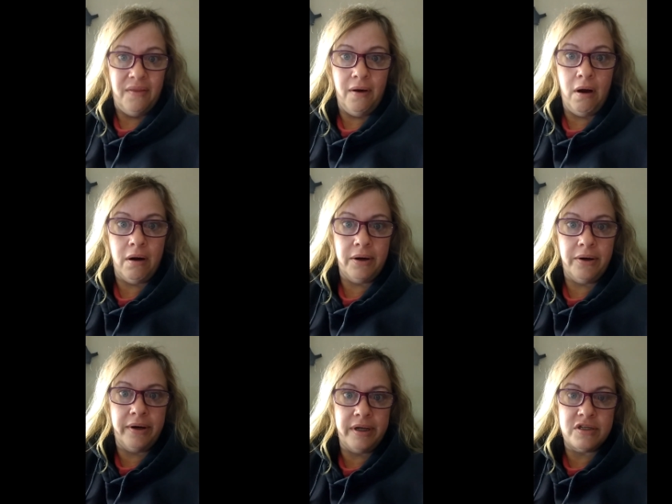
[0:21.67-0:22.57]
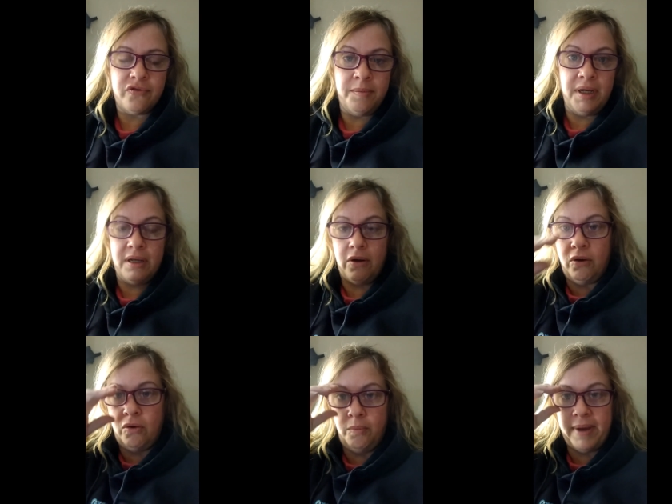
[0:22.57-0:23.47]
the harder it is for me to
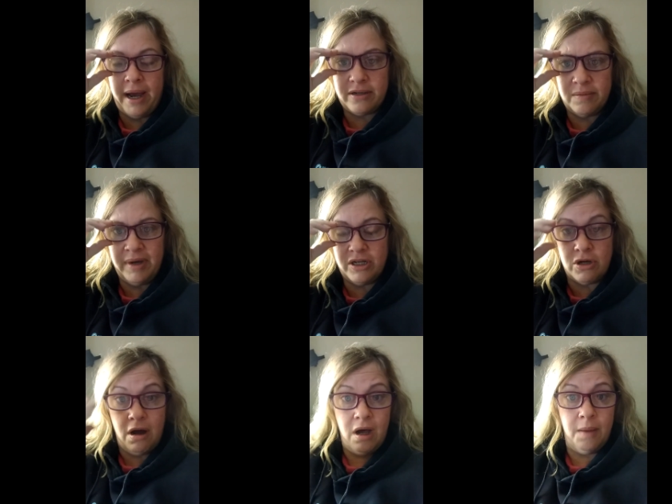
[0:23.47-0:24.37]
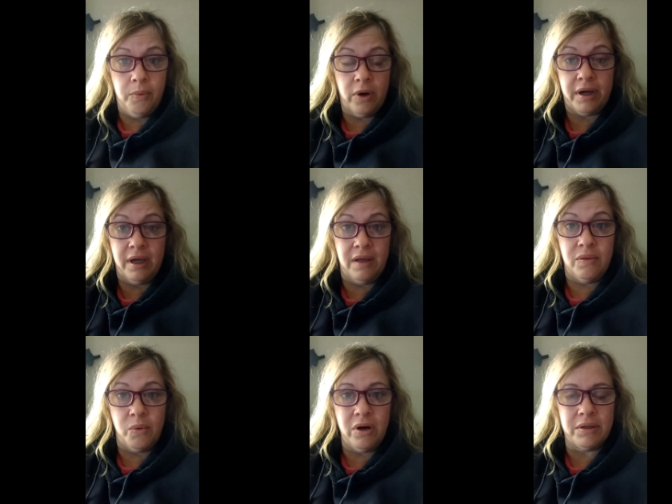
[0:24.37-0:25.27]
go back to my job working
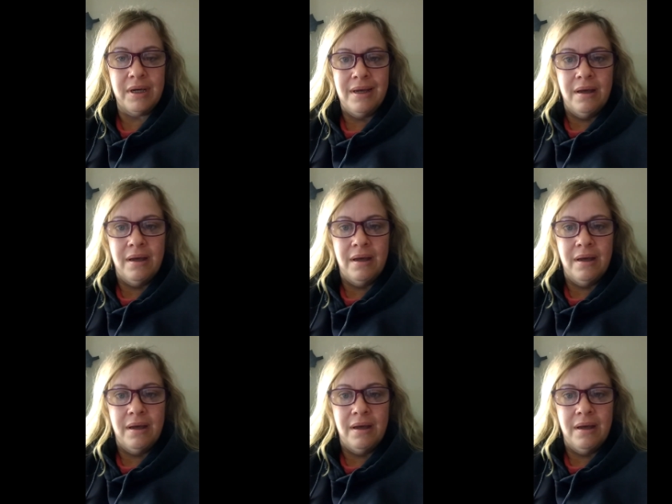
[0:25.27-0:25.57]
in the world.